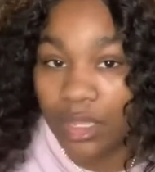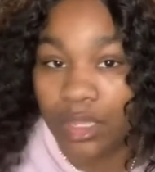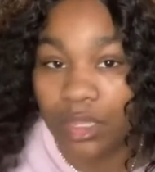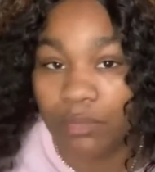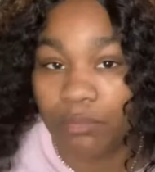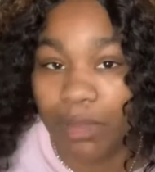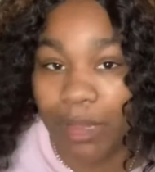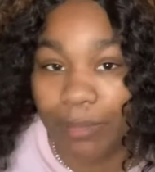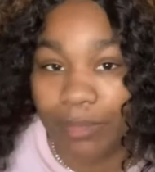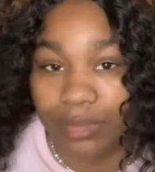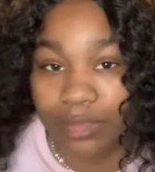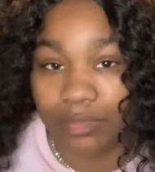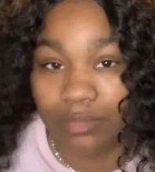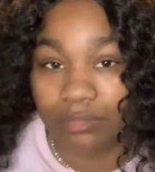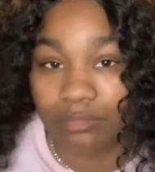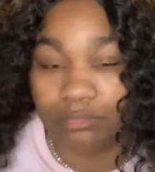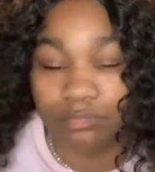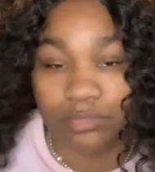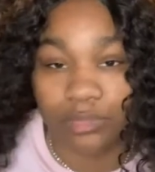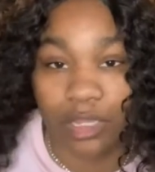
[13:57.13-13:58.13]
Probably
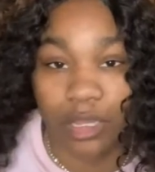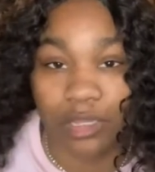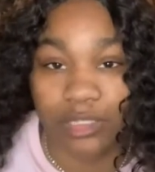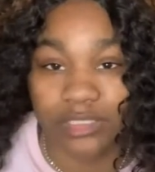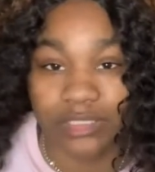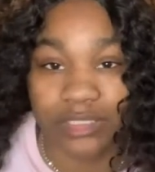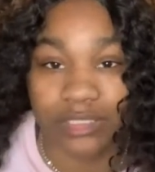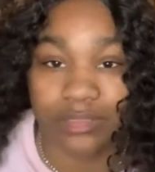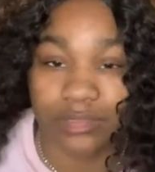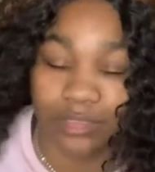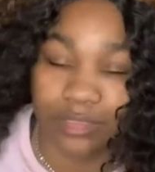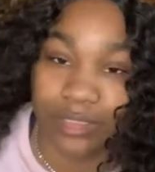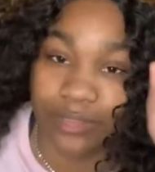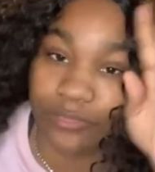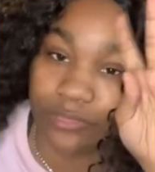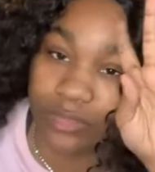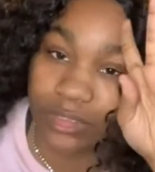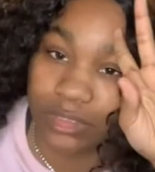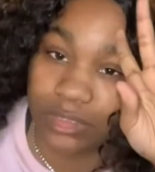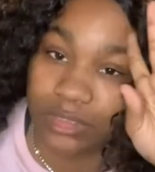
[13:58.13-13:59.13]
y'all see the
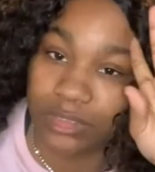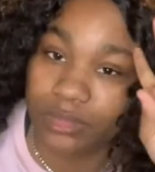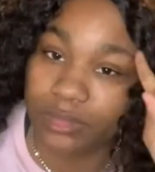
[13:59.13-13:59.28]
difference